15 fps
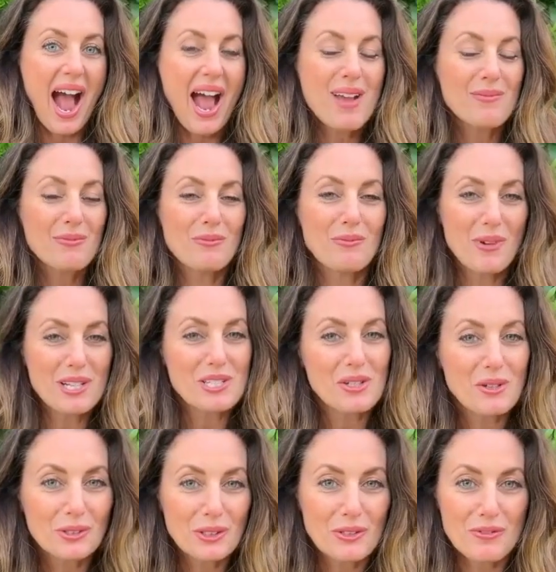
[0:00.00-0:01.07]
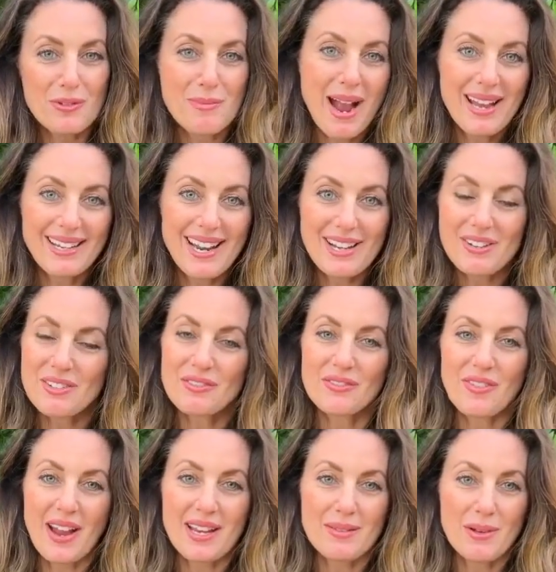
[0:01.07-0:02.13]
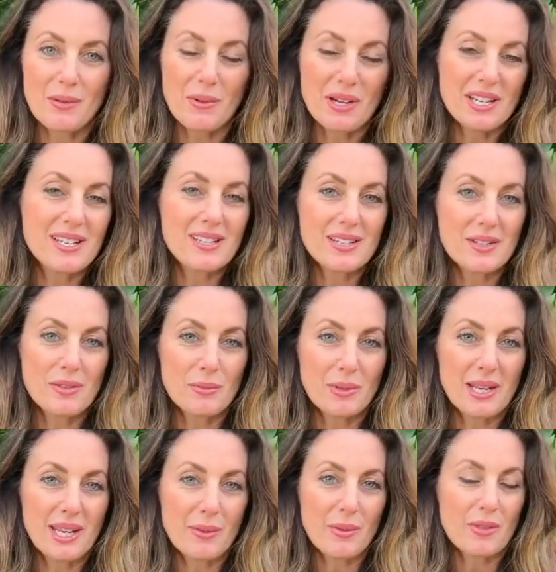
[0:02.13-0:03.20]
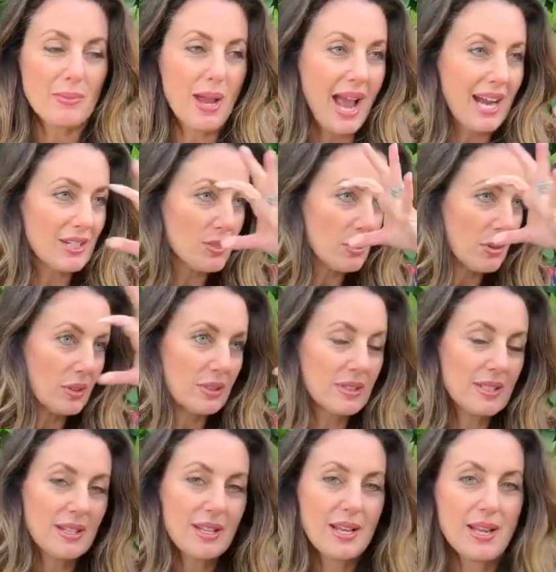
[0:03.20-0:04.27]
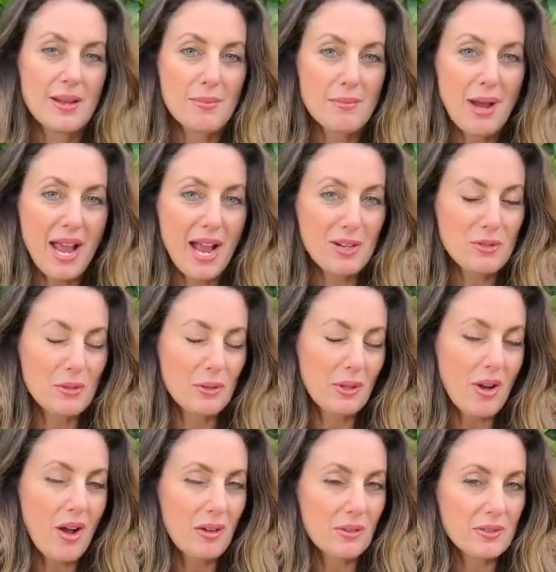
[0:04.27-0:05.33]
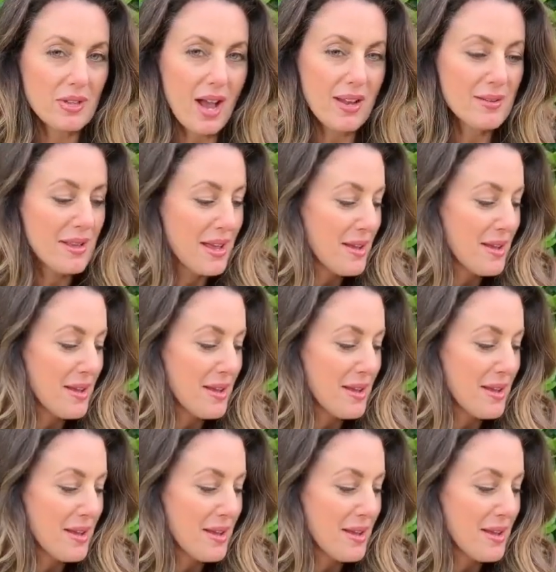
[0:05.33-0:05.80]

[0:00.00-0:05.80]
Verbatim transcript: I went to go look for mine and I couldn't find them. I wanted to do the reading with my actual goggles on.